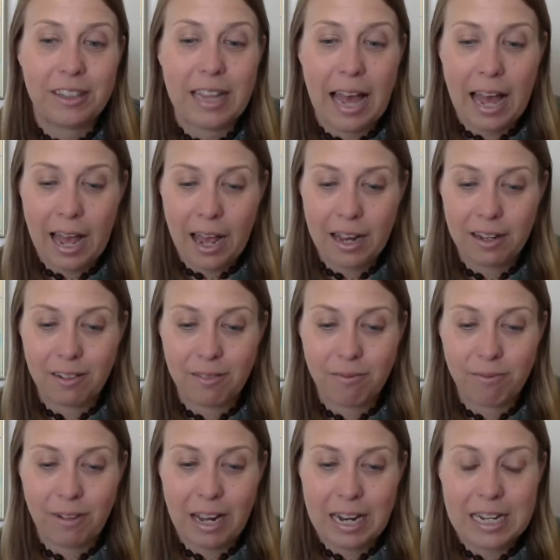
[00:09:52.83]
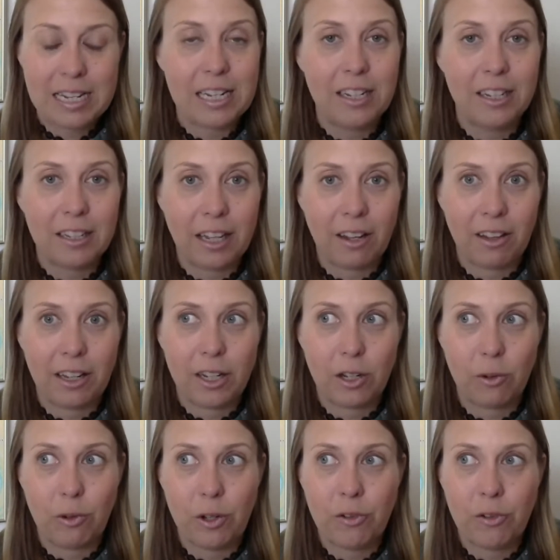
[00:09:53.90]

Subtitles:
that idea that, like,